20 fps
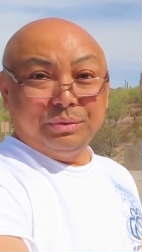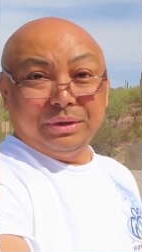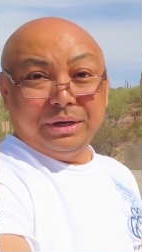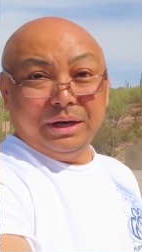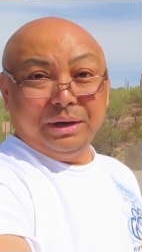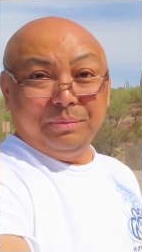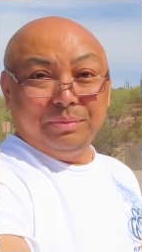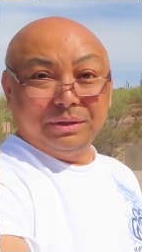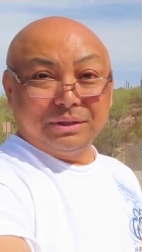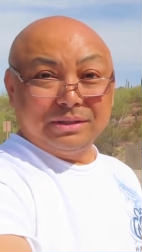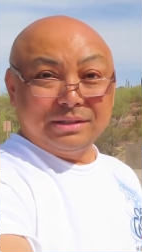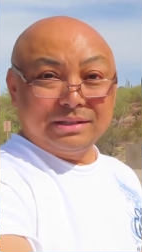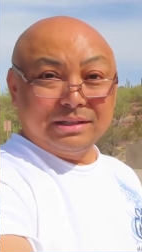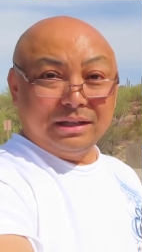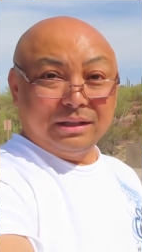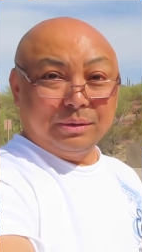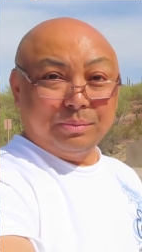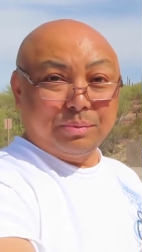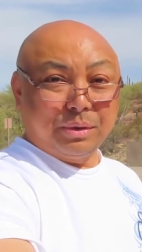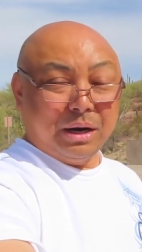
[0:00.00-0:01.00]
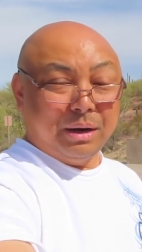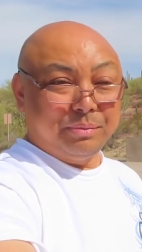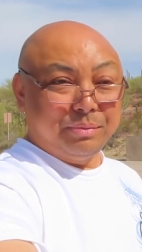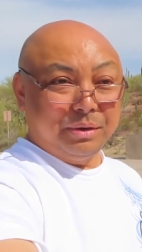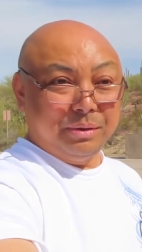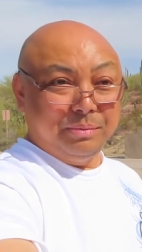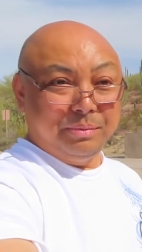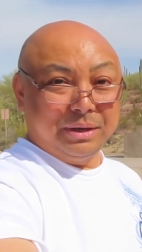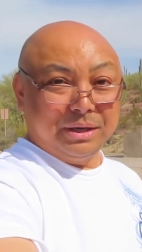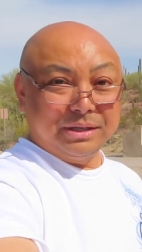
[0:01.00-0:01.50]
were able to sell the
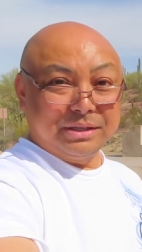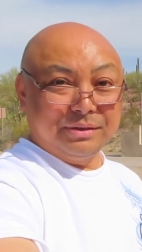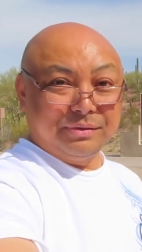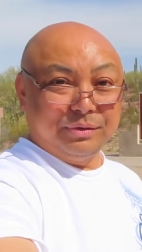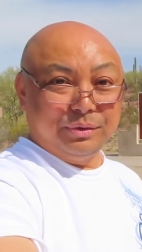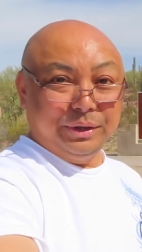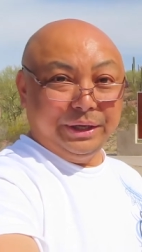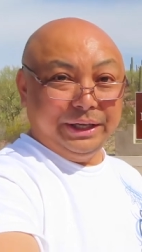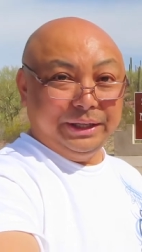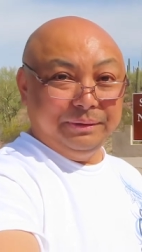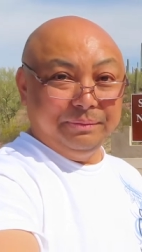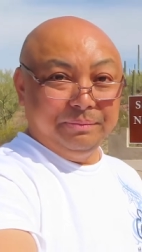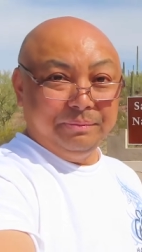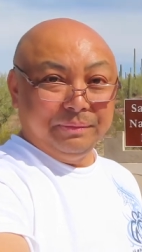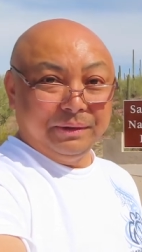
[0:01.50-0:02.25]
property because of greed.